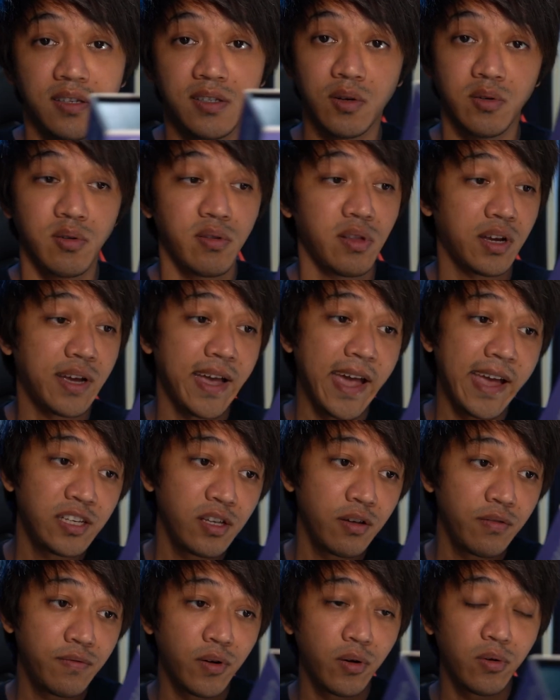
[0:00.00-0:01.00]
So the
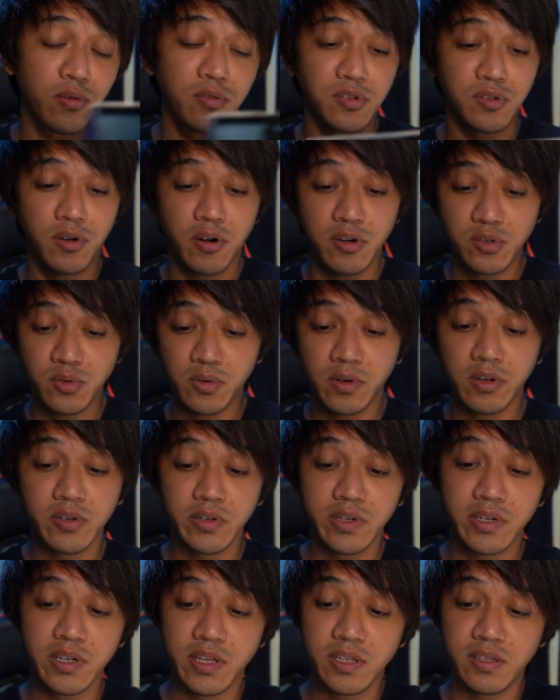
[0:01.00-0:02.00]
CaTeFo
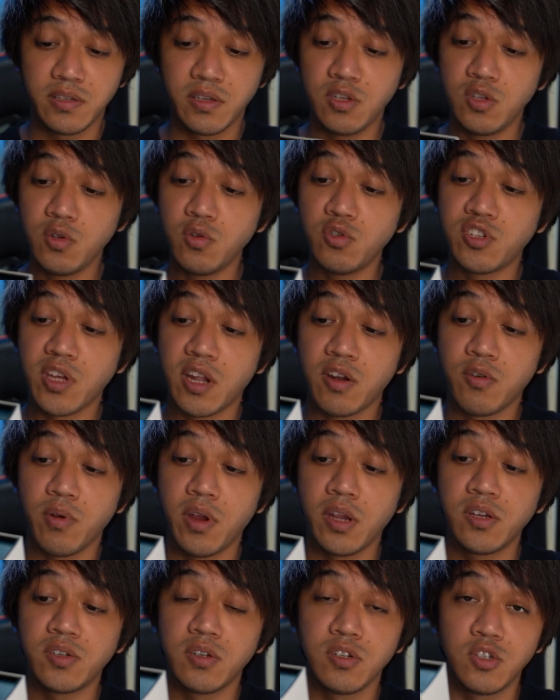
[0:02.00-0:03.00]
Star200 is a new
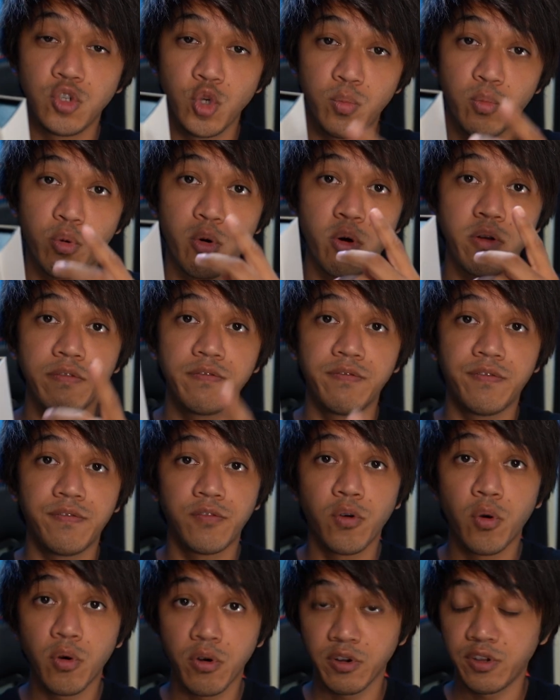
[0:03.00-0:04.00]
generation 2.4
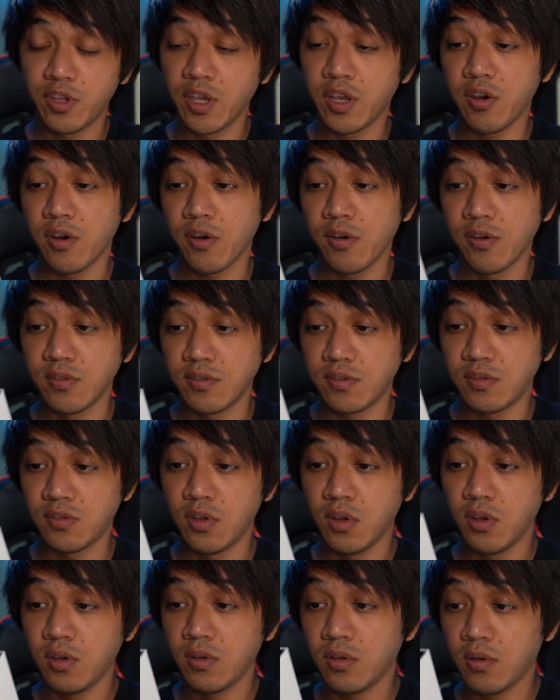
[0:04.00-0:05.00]

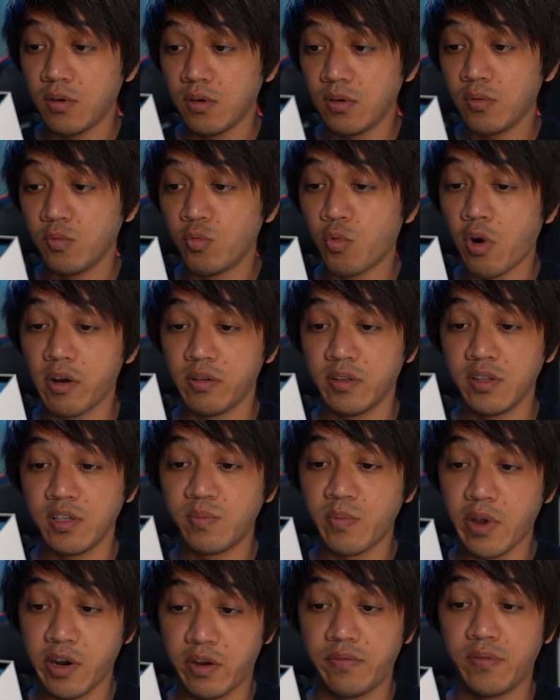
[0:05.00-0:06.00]
GHz
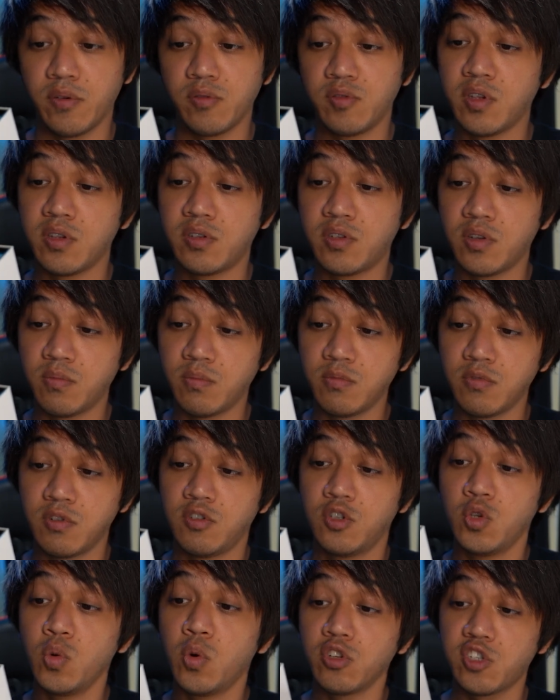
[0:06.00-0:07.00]
wireless microphone system,
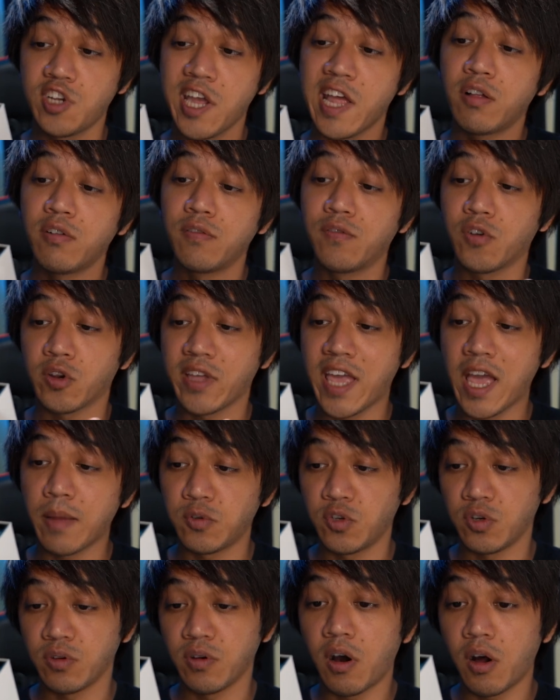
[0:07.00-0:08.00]
dual channel for
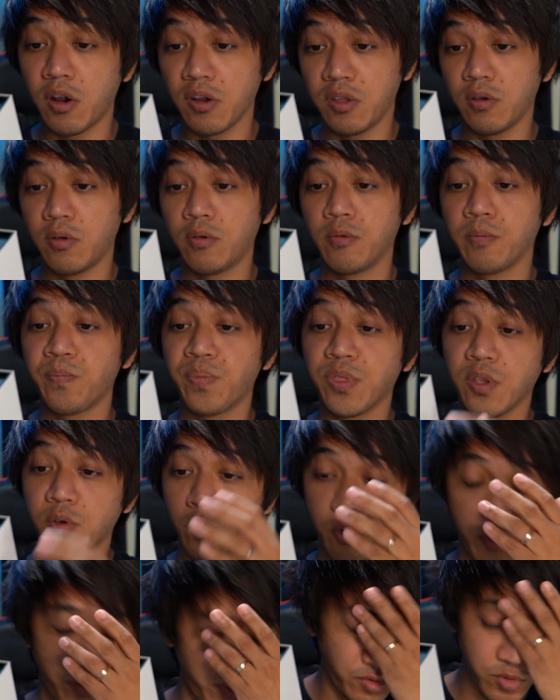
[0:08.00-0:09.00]
capturing audio
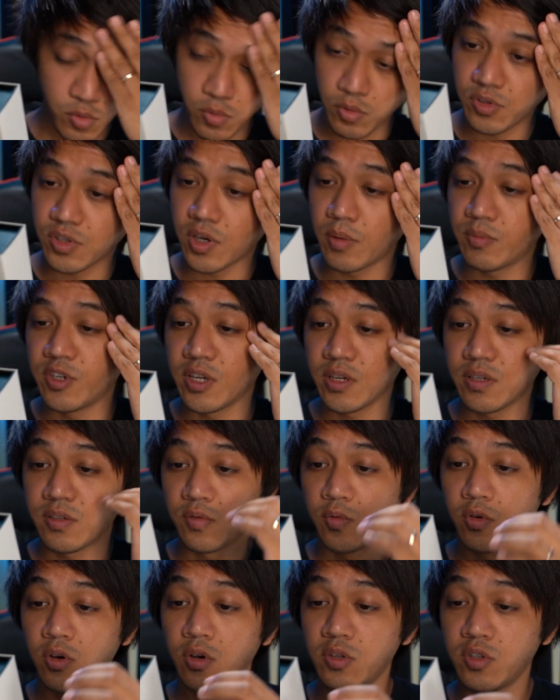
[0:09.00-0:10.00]
with dual
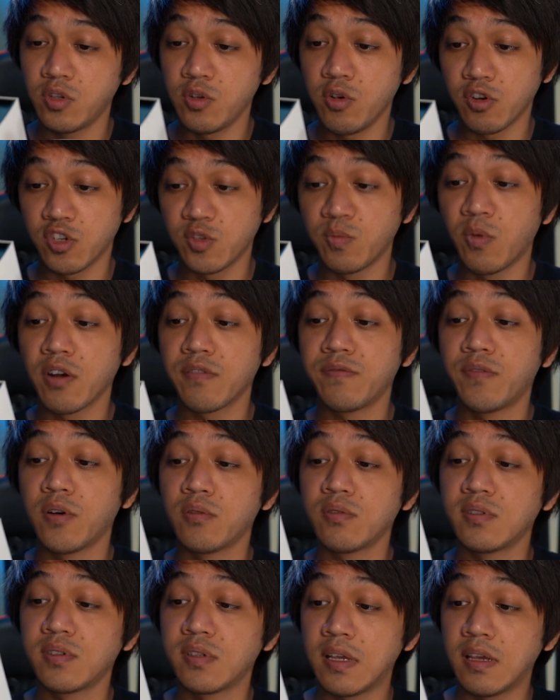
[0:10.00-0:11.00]
subjects to your
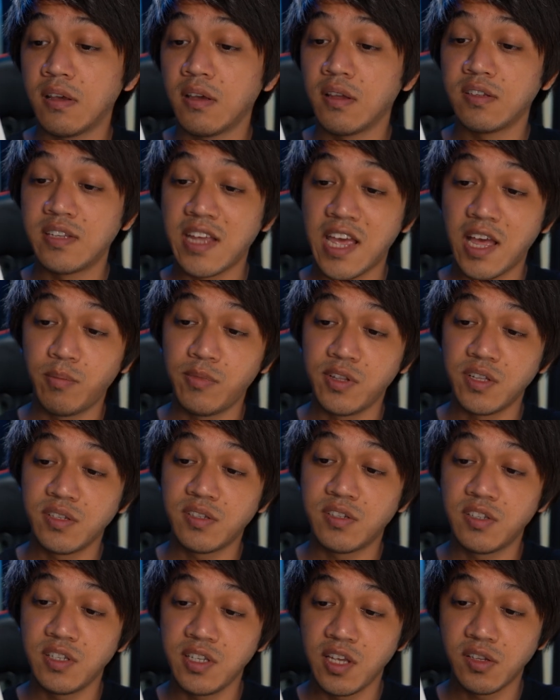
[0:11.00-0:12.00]
smartphones,
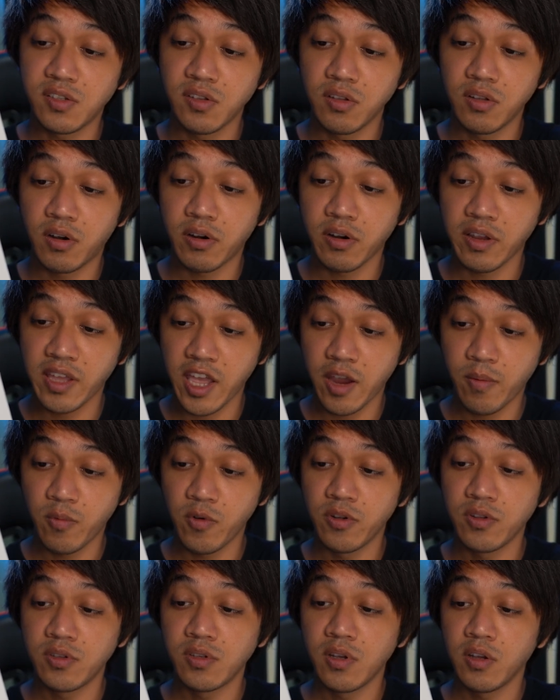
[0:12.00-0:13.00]
tablets, DSLR
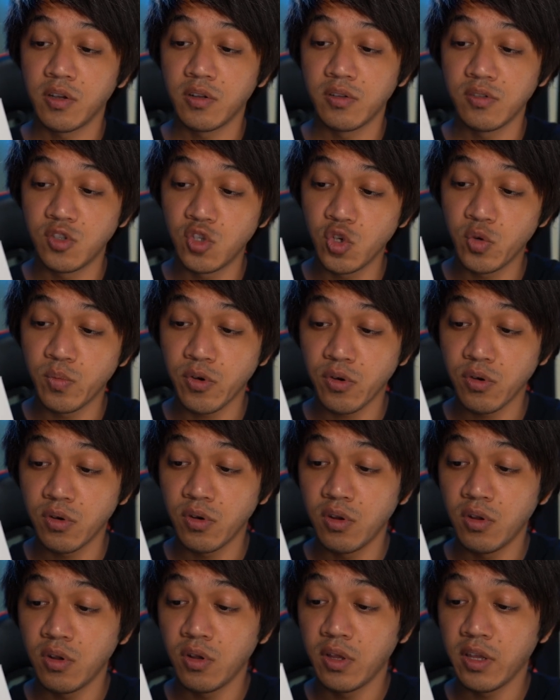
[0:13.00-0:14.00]
cameras, consumer,